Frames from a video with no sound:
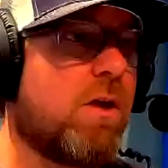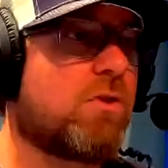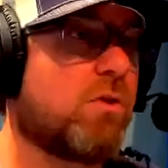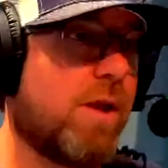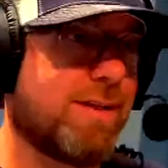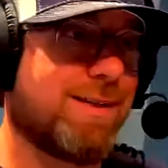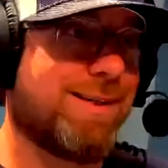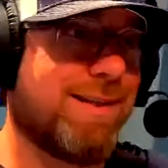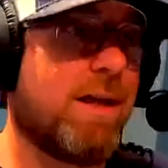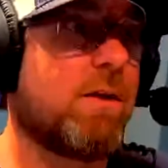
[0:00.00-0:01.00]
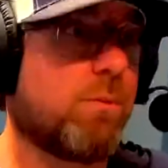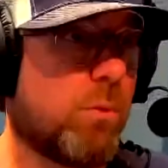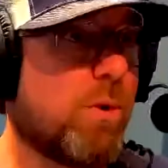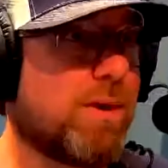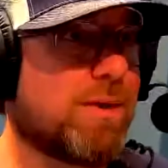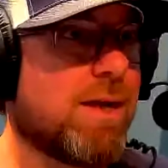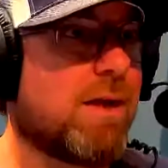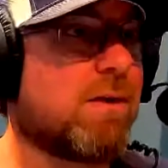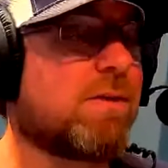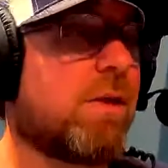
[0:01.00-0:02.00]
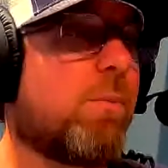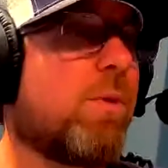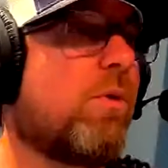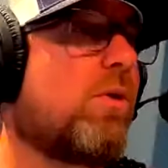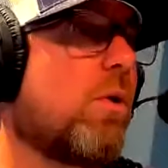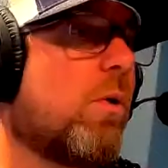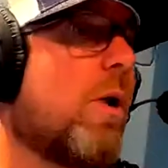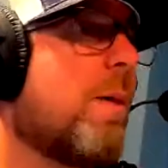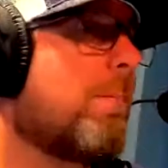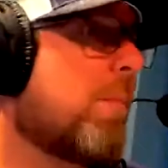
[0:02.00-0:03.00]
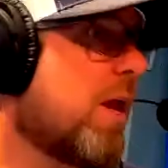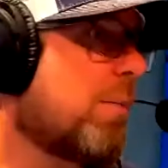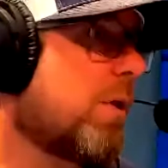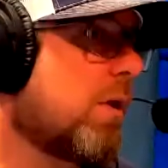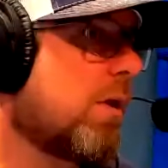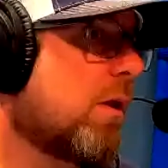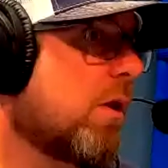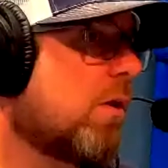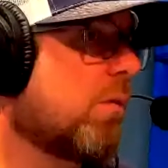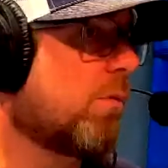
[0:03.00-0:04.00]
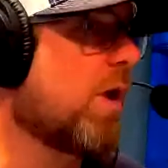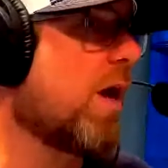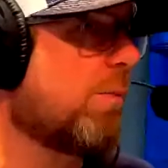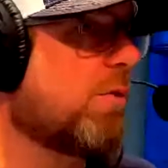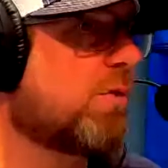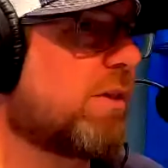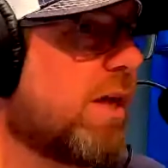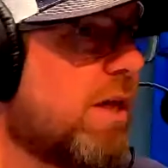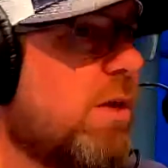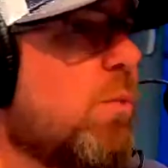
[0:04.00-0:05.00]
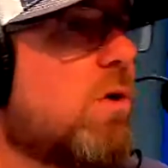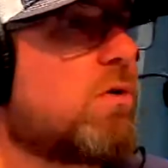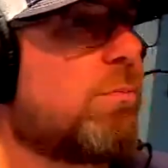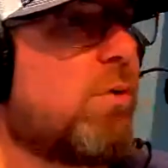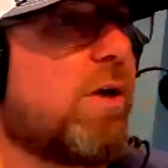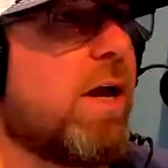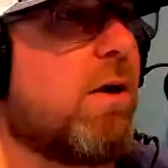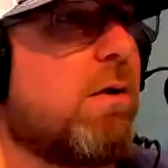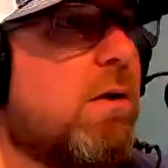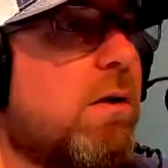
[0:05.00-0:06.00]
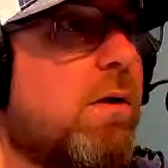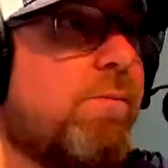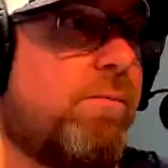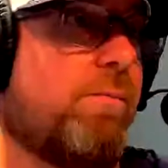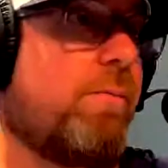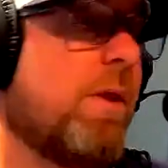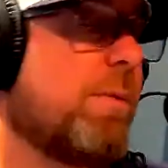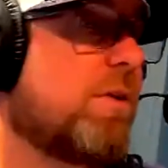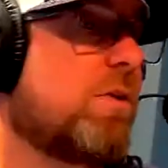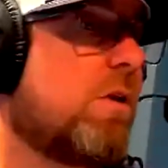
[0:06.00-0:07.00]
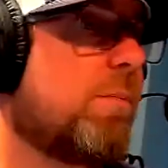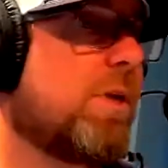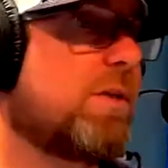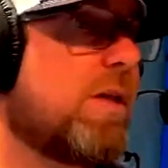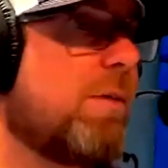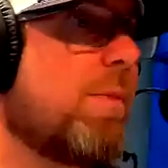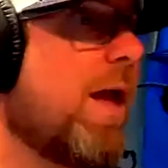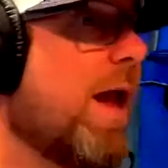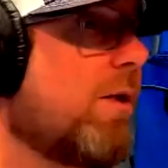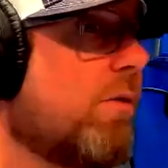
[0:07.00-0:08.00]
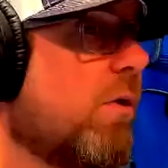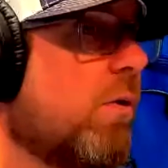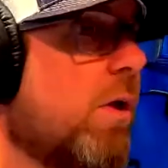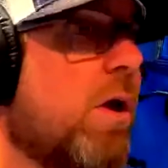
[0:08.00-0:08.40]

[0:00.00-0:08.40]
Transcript: So as an addendum to what he said, I'm going to say, well, you know, maybe the kind of music that he wants to put out, maybe it's a young man's game. I don't know.